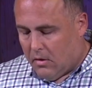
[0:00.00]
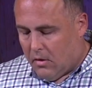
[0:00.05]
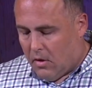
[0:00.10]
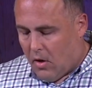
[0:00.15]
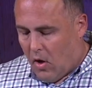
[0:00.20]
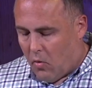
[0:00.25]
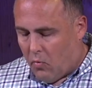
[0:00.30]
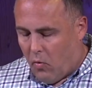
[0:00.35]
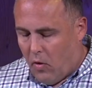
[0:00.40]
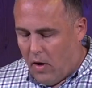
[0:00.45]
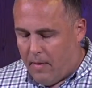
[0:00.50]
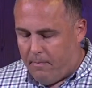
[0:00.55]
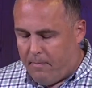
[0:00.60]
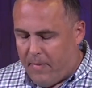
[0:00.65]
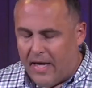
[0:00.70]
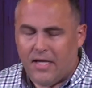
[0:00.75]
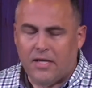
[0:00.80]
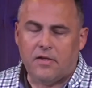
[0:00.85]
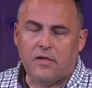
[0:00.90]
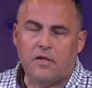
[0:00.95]
On what
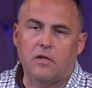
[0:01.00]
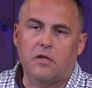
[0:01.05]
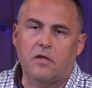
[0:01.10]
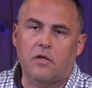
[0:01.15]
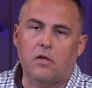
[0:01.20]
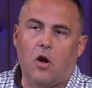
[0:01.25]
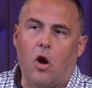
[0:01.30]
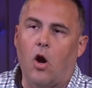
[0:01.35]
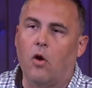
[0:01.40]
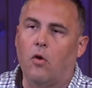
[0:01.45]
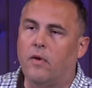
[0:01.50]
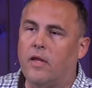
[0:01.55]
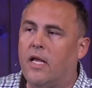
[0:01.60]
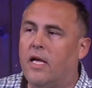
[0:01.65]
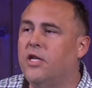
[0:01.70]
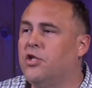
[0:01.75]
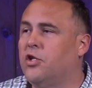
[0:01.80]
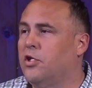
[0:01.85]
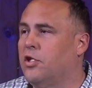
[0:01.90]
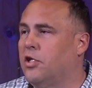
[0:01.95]
basis are
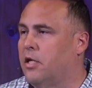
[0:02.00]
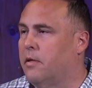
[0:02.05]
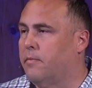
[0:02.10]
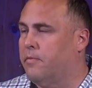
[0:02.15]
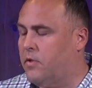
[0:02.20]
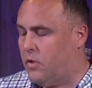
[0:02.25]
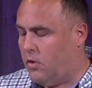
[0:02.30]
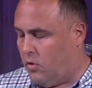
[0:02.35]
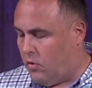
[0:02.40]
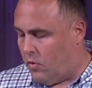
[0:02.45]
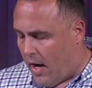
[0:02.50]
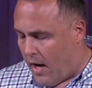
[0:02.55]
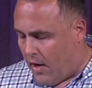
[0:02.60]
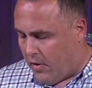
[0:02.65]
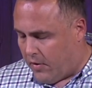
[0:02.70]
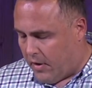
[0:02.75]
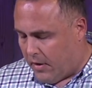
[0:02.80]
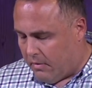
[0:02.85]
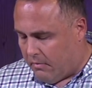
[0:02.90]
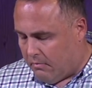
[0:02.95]
relationships grounded?